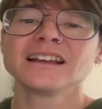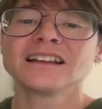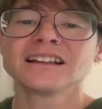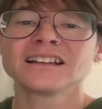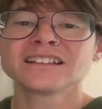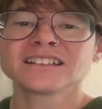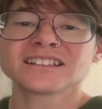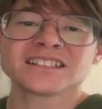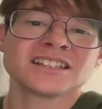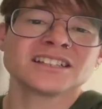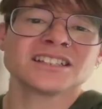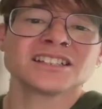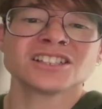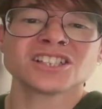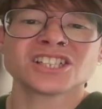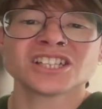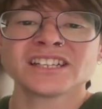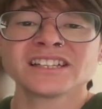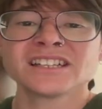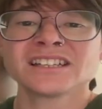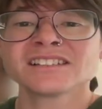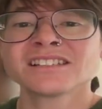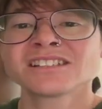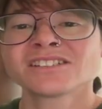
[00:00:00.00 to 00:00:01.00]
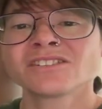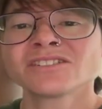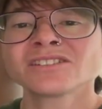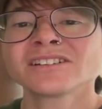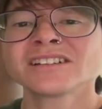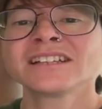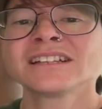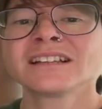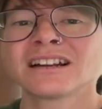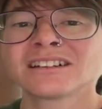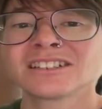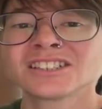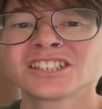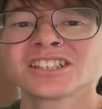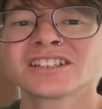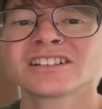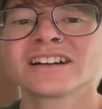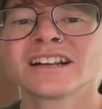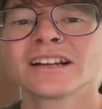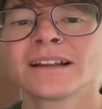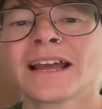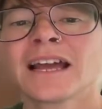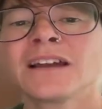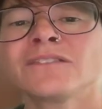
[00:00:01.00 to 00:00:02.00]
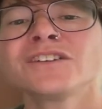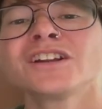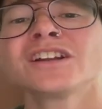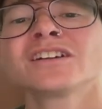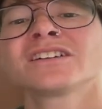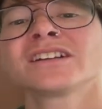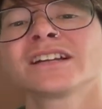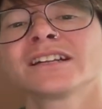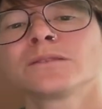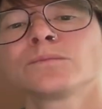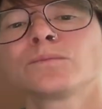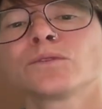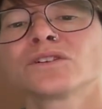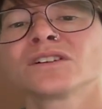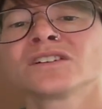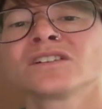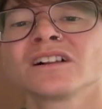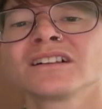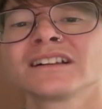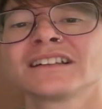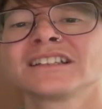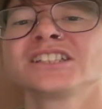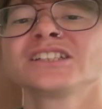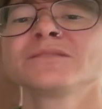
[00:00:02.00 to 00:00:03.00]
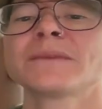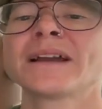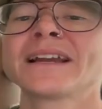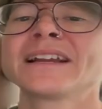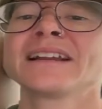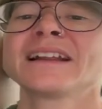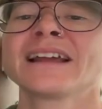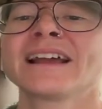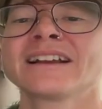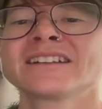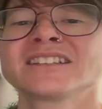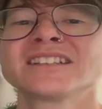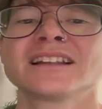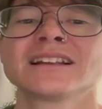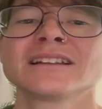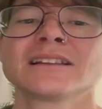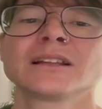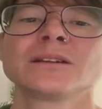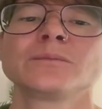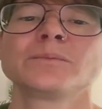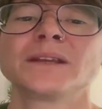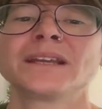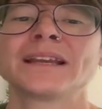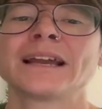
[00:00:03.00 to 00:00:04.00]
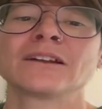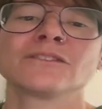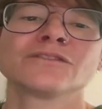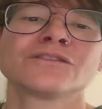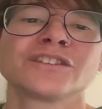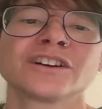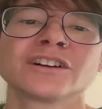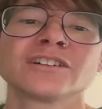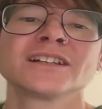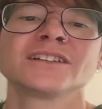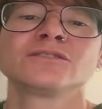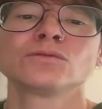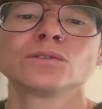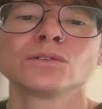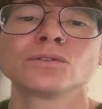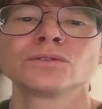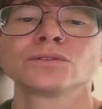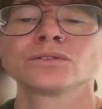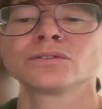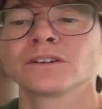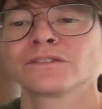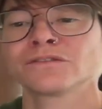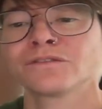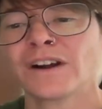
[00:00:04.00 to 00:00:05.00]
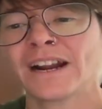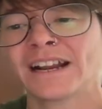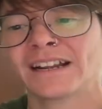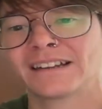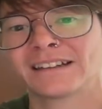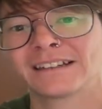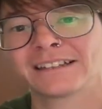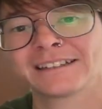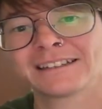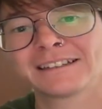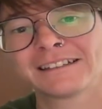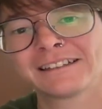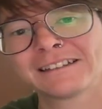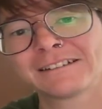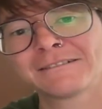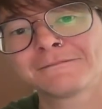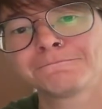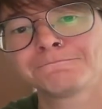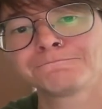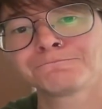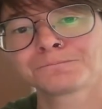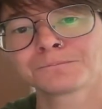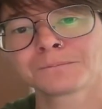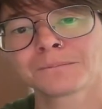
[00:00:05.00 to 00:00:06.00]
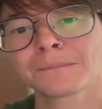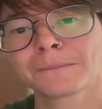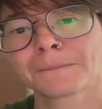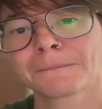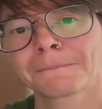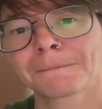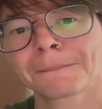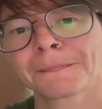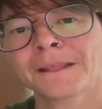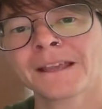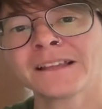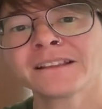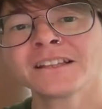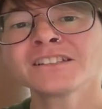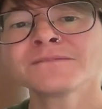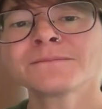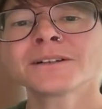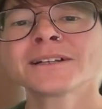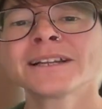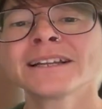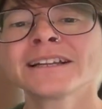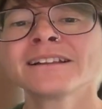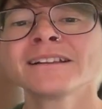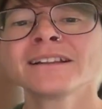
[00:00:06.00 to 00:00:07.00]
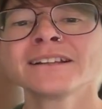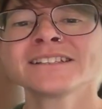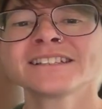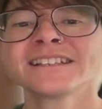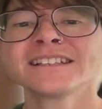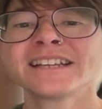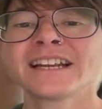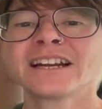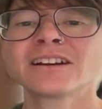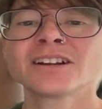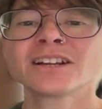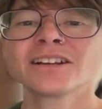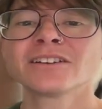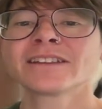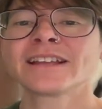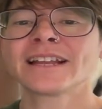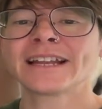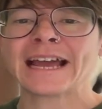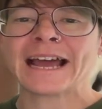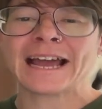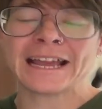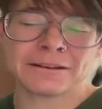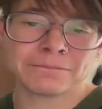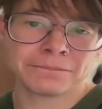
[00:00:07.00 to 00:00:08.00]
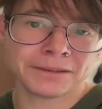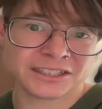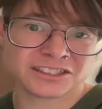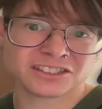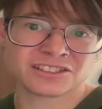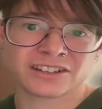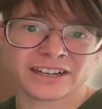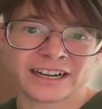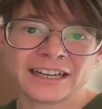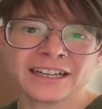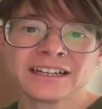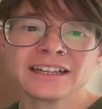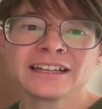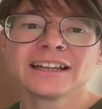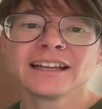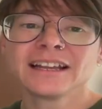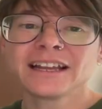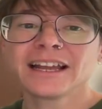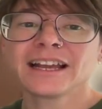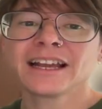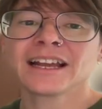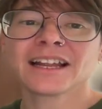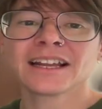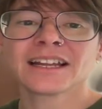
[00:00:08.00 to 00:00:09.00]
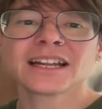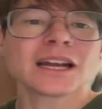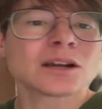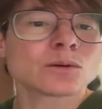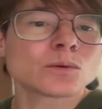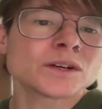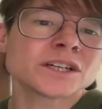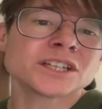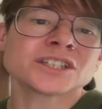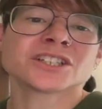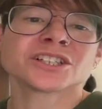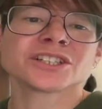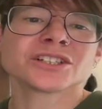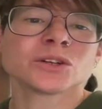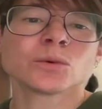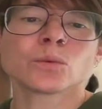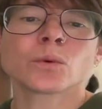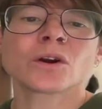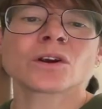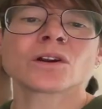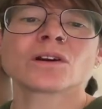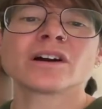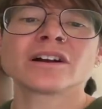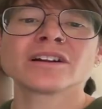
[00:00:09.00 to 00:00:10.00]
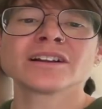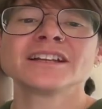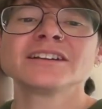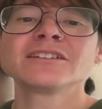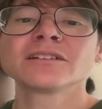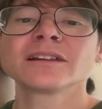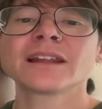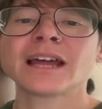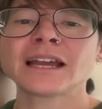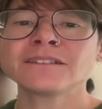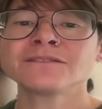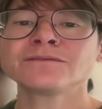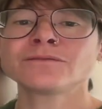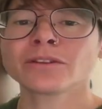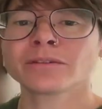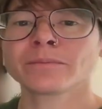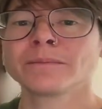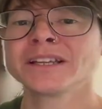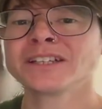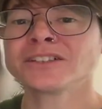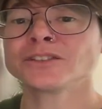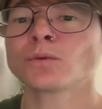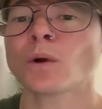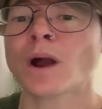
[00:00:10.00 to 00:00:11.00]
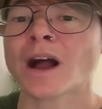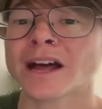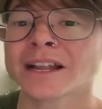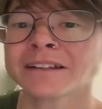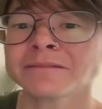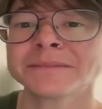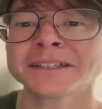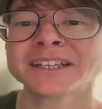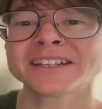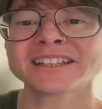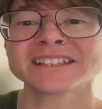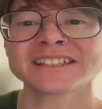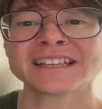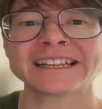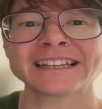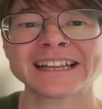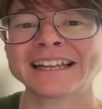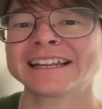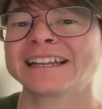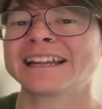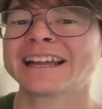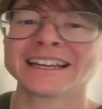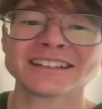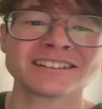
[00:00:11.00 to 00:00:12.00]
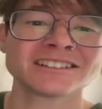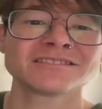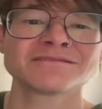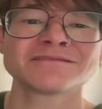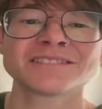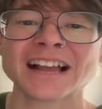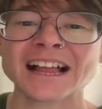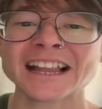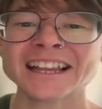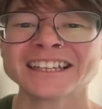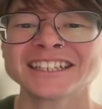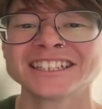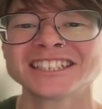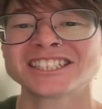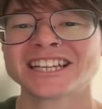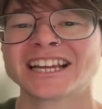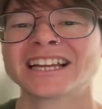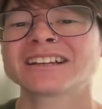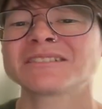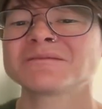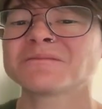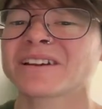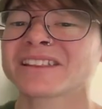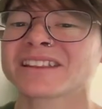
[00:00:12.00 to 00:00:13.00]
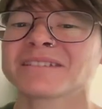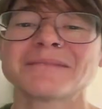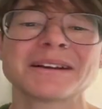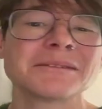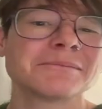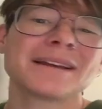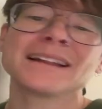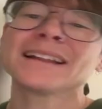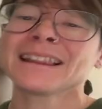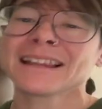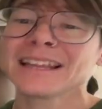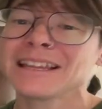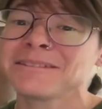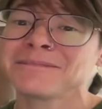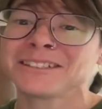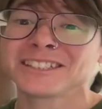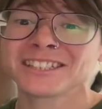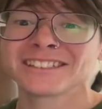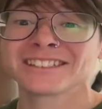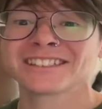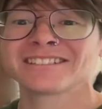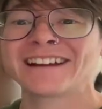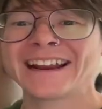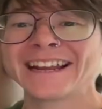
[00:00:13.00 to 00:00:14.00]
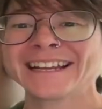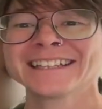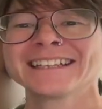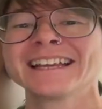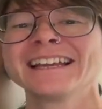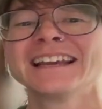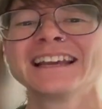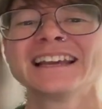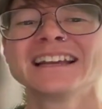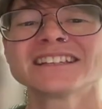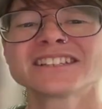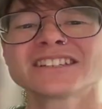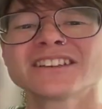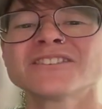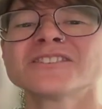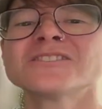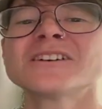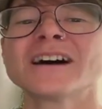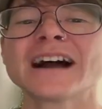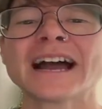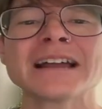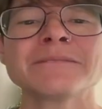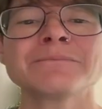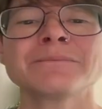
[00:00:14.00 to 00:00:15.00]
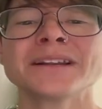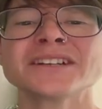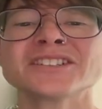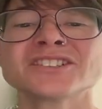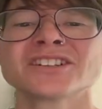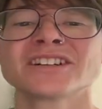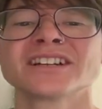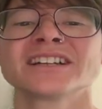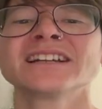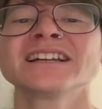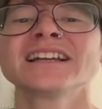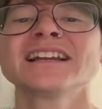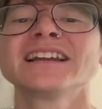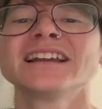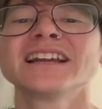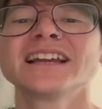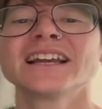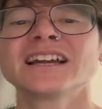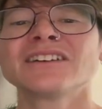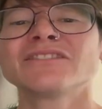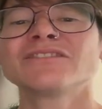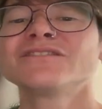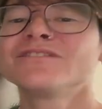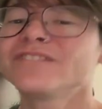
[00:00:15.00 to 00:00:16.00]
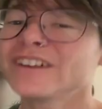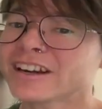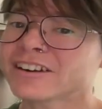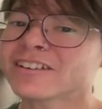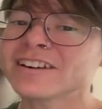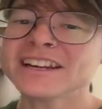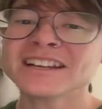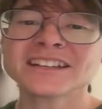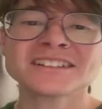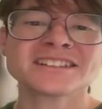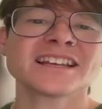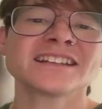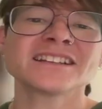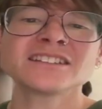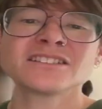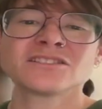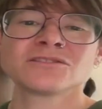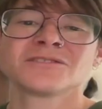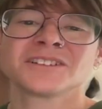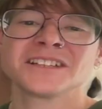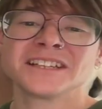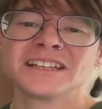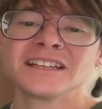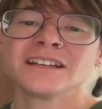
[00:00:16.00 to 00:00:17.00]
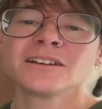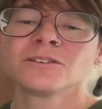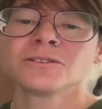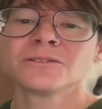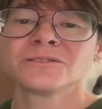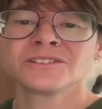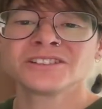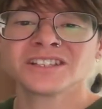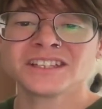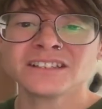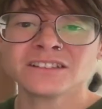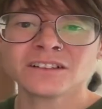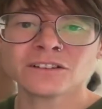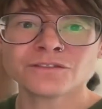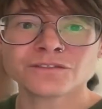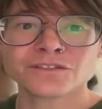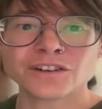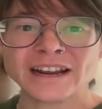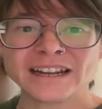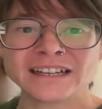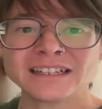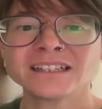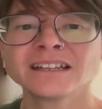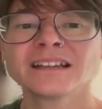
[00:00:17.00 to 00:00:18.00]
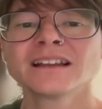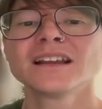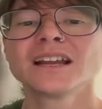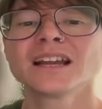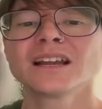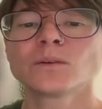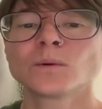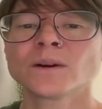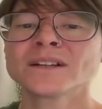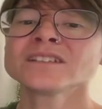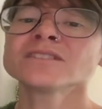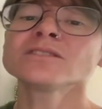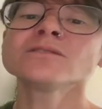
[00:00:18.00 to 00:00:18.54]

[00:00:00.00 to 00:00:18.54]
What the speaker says: since she is certainly larger and heavier than a border collie, she might accidentally be unfairly rude to her friend. In this particular scenario that I am picturing, and I wish you were on here live with me, Xuan, because then I could reality check whether my mental image is correct. So I am picturing a very excited Suki who sees her friend, wants to